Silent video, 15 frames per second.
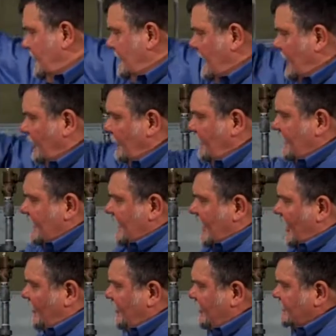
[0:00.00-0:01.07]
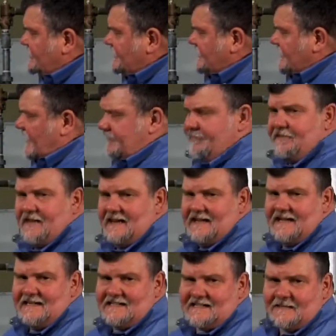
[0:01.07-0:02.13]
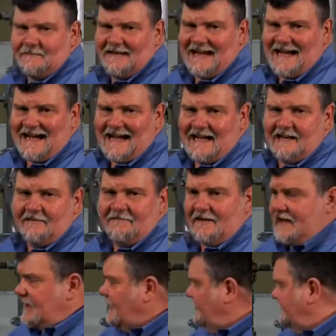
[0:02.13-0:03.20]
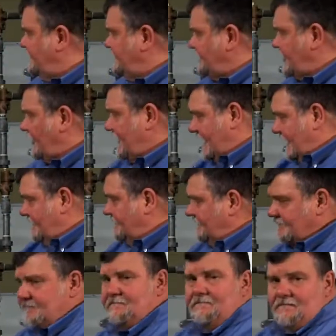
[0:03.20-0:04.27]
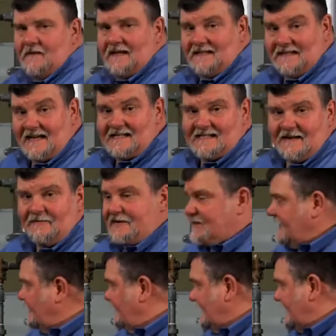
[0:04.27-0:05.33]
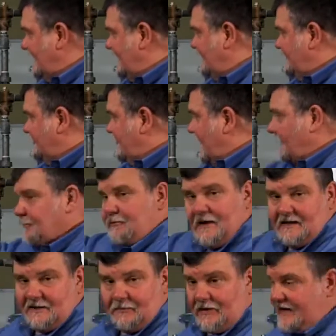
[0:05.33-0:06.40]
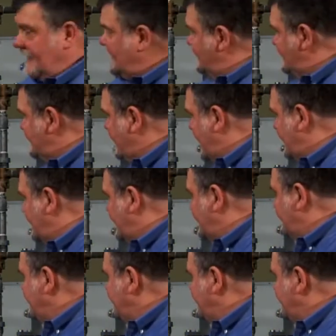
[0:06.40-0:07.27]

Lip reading: Now, the other stuff that needs to be on a valve so that it does everything we need to operate the way I described it,